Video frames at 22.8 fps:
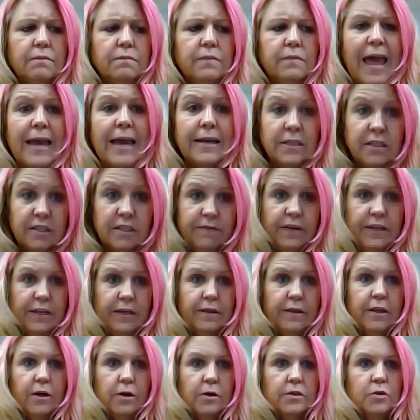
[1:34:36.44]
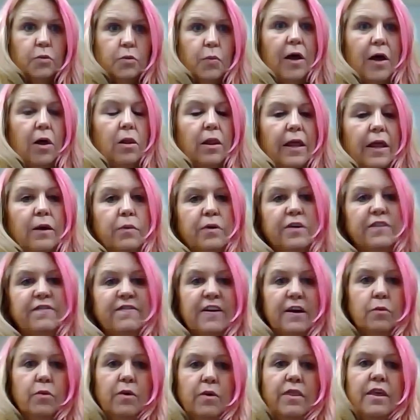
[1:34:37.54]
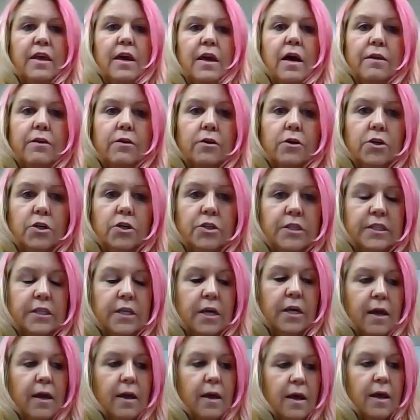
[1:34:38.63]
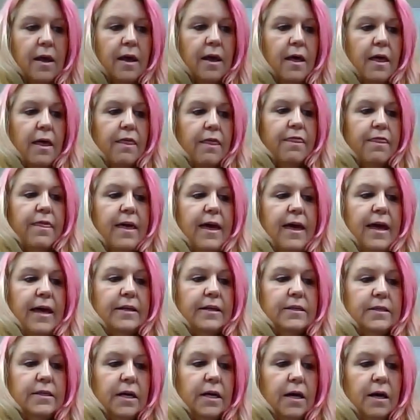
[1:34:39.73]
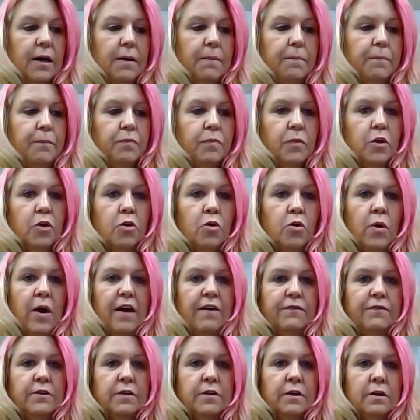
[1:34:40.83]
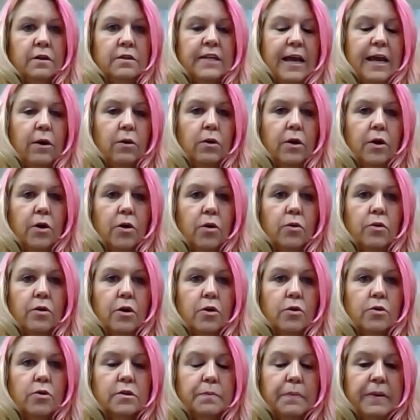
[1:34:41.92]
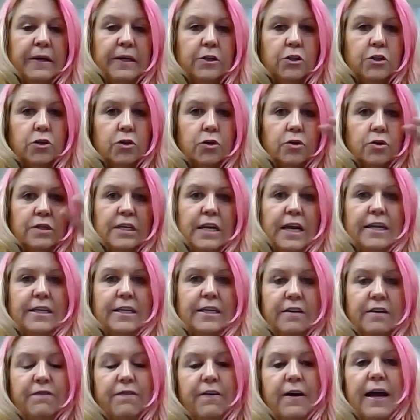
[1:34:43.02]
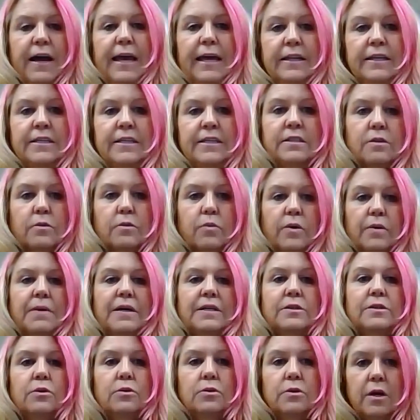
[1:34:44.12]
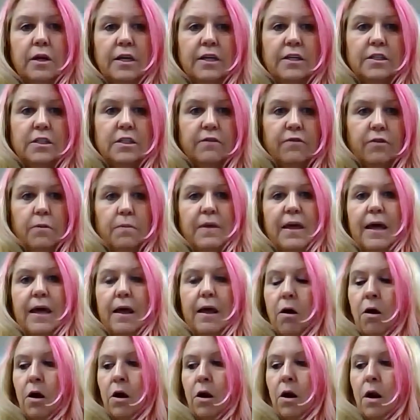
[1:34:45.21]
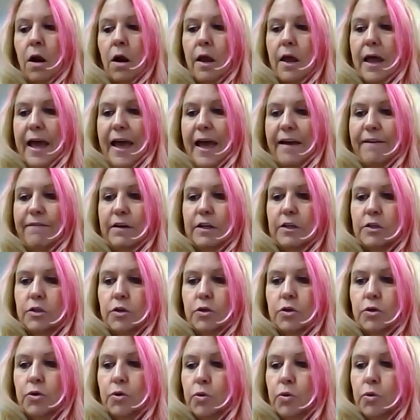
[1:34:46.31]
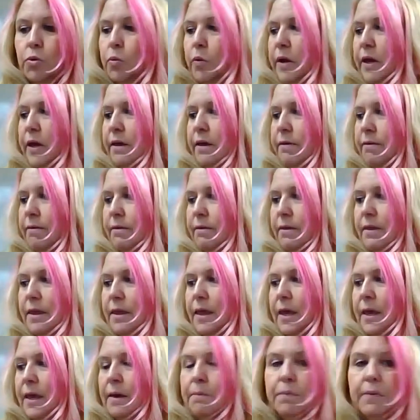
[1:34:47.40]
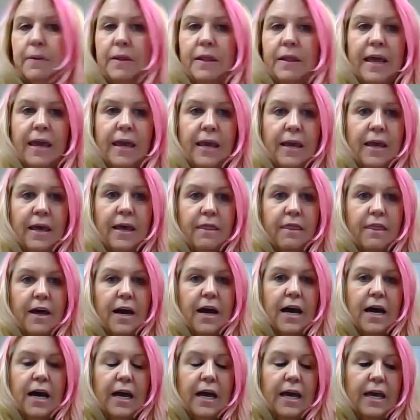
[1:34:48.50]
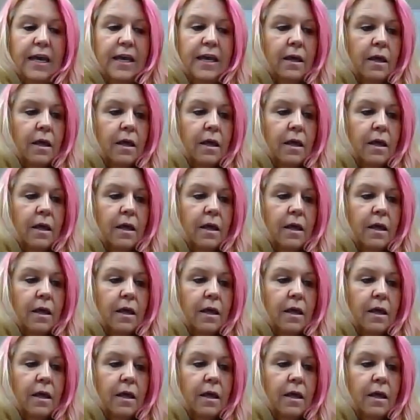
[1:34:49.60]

activity in there as well, like we've done with the others, that you have to download those pictures and identify at least 3 muscles on each of them that are having to do with hip, leg, thigh,